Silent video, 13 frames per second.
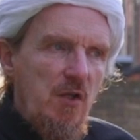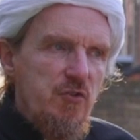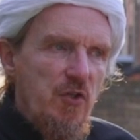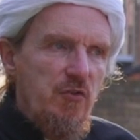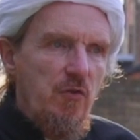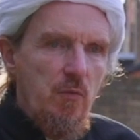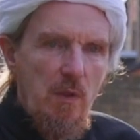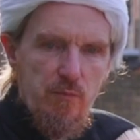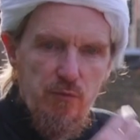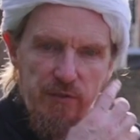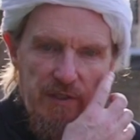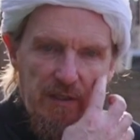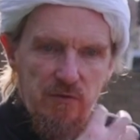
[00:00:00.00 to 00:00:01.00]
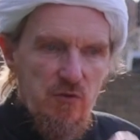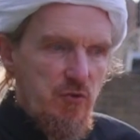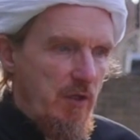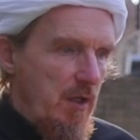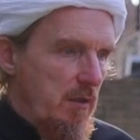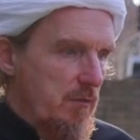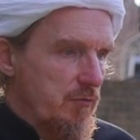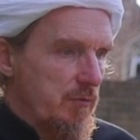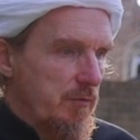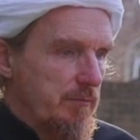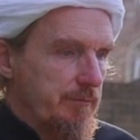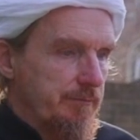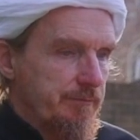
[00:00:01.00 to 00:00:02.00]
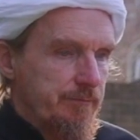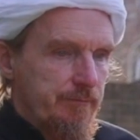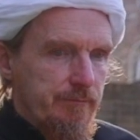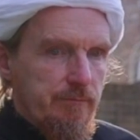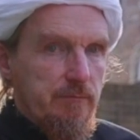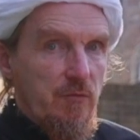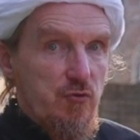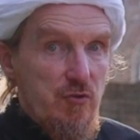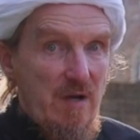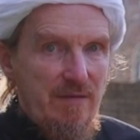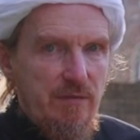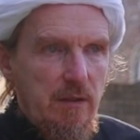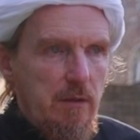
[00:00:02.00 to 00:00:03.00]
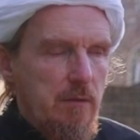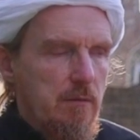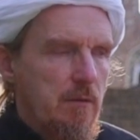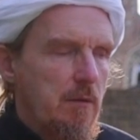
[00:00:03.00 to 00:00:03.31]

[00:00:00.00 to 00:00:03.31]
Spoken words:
Just as we protect the child from traffic,